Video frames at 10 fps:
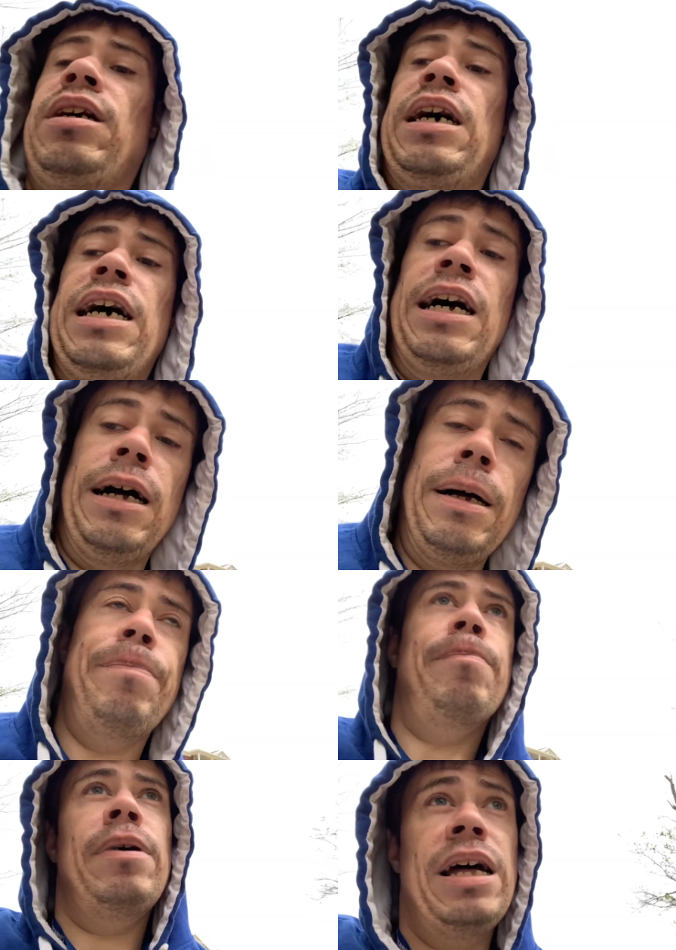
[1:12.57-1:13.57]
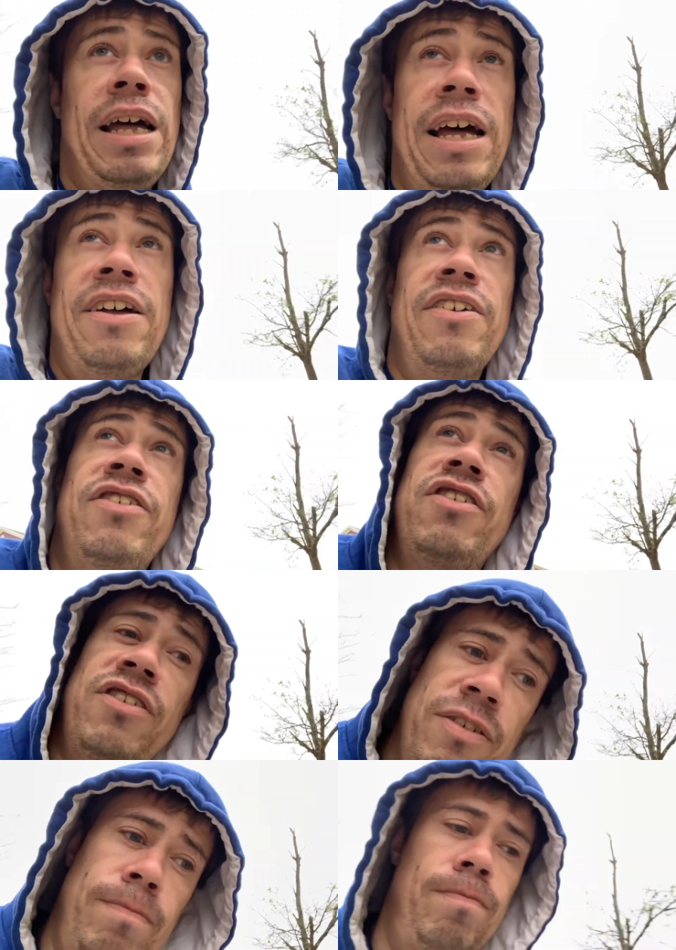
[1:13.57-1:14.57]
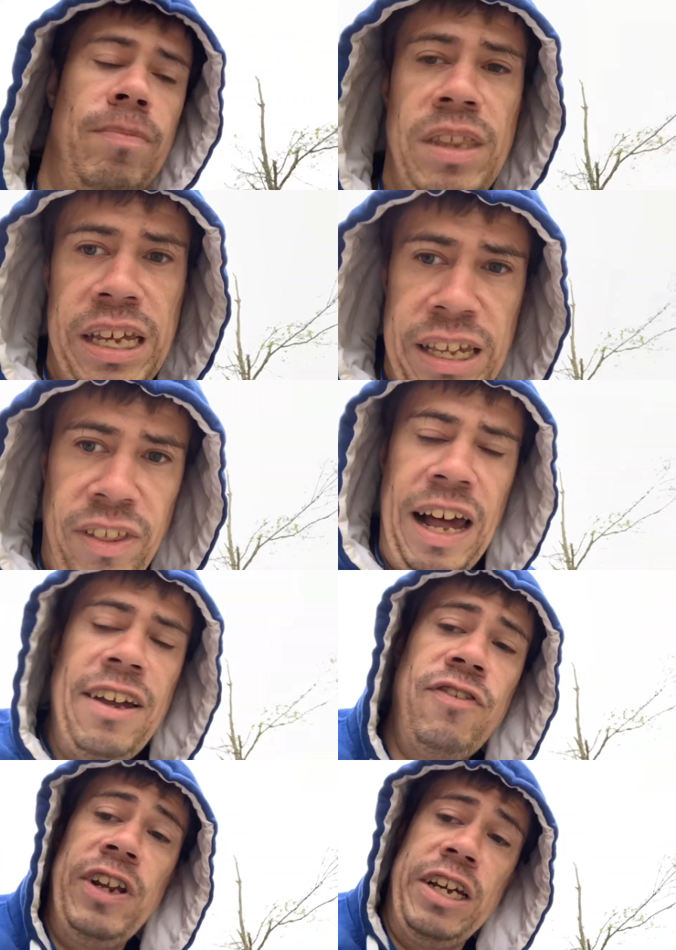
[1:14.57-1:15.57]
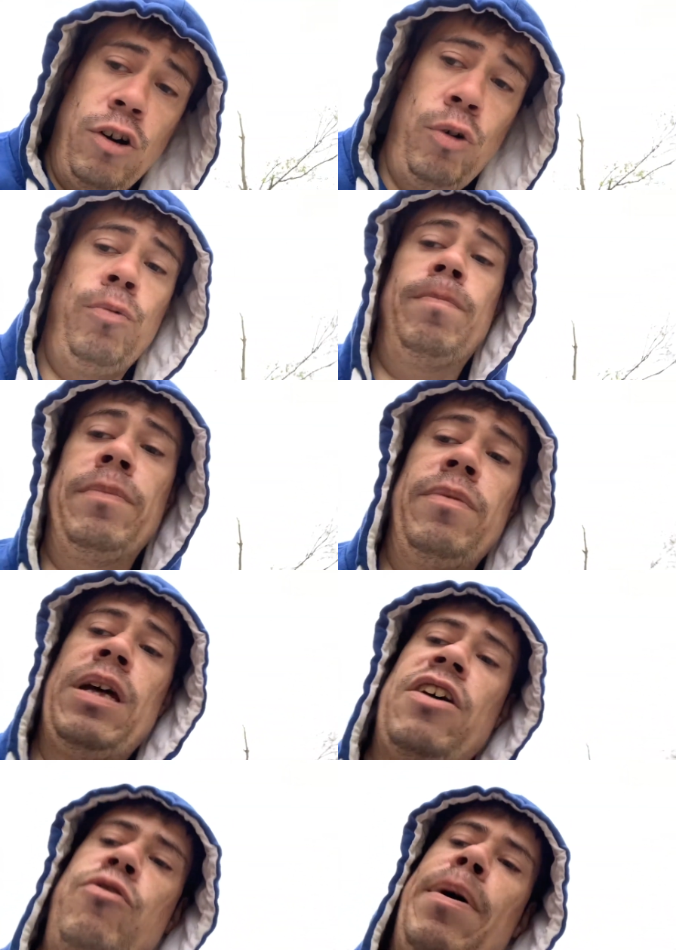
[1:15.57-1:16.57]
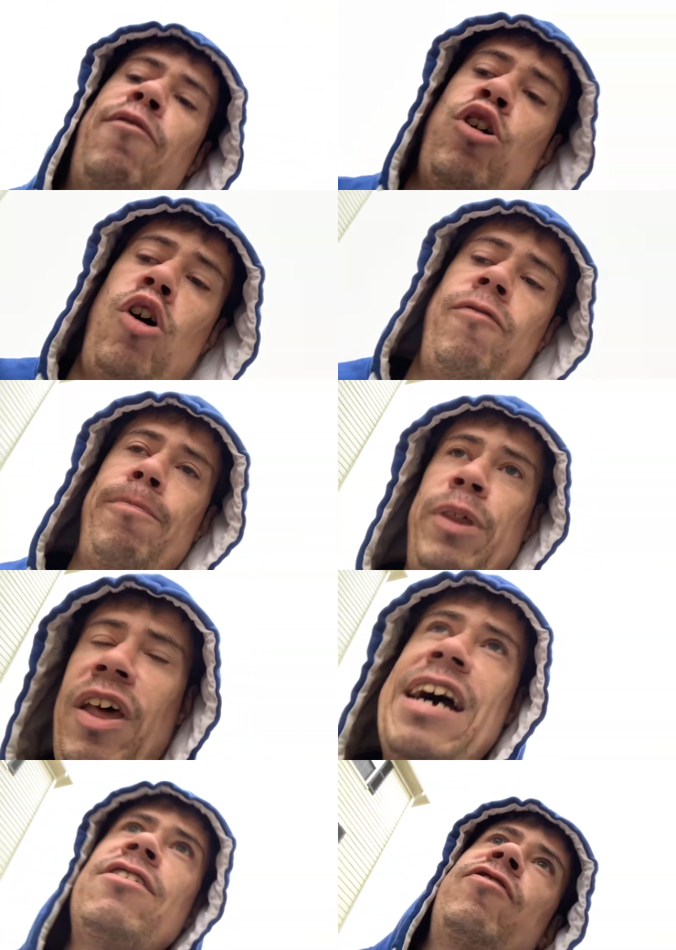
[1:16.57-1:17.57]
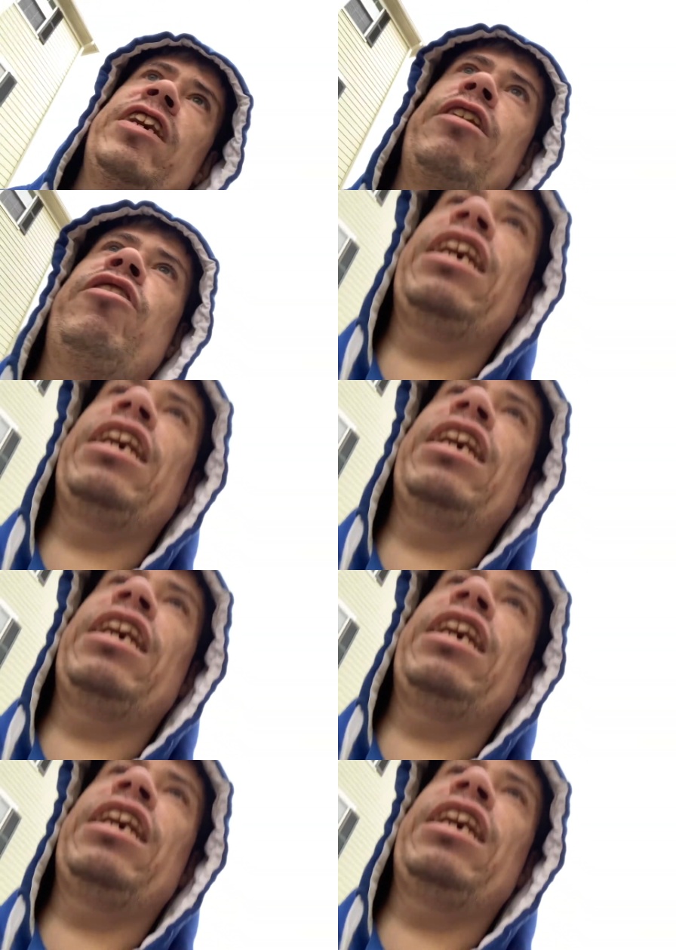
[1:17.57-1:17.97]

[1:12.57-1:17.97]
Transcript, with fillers: Uh, as the last video, as you may recall from the last video that